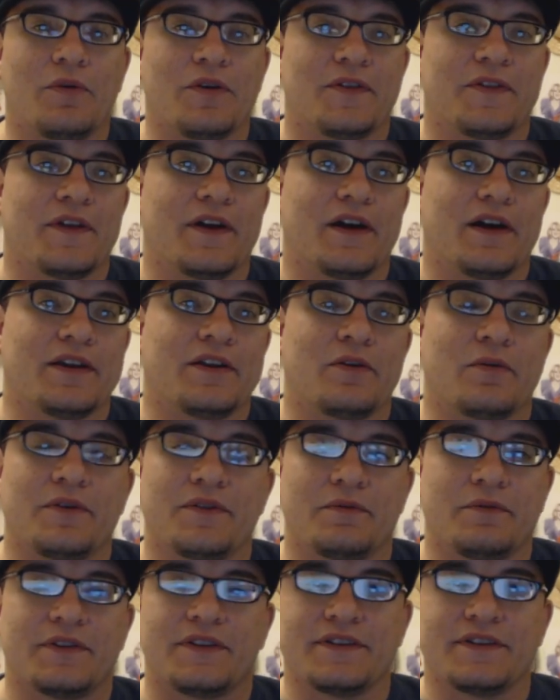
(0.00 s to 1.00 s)
with, uh, you know,
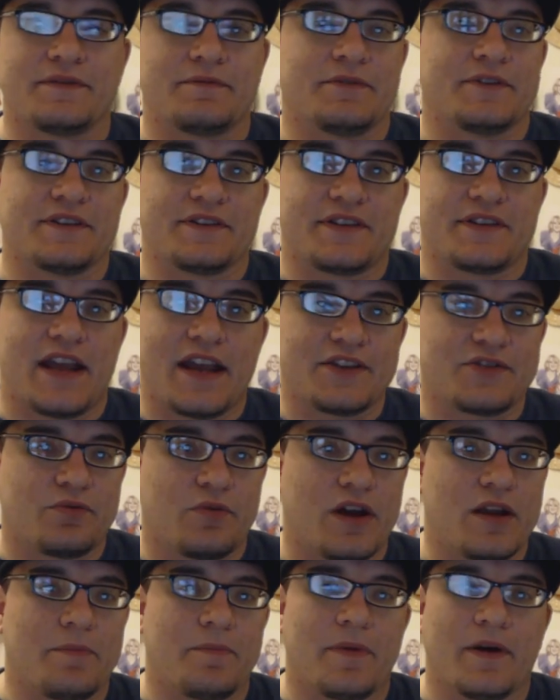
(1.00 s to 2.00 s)
with, with this, with this
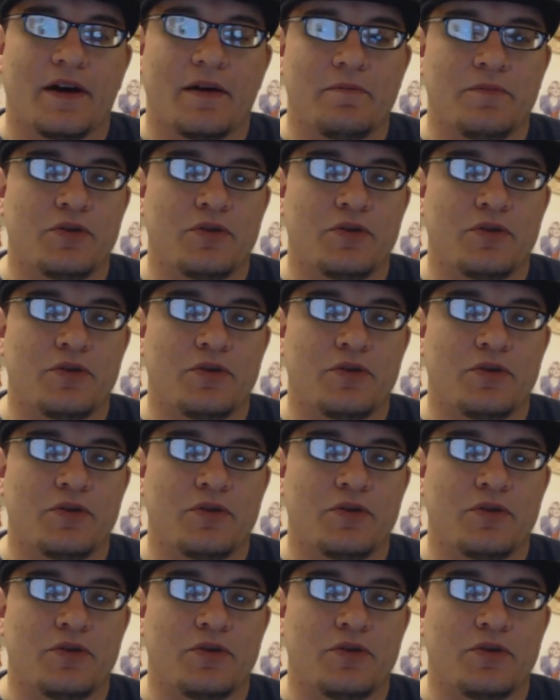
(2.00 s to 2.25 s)
asswipe uh,